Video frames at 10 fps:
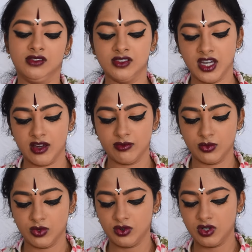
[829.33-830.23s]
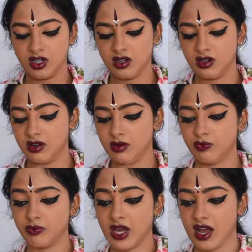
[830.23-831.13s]
Get more
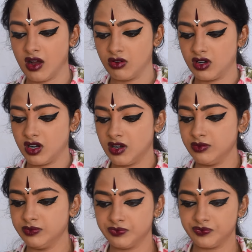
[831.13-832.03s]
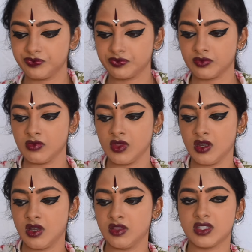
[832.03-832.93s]
powder.
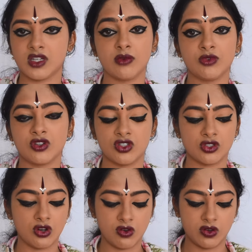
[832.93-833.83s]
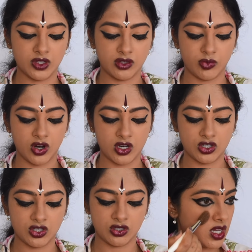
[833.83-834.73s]
And this time you can just go in with a
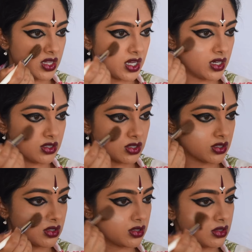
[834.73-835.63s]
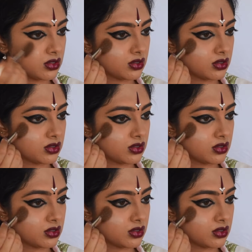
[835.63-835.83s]
brush and then just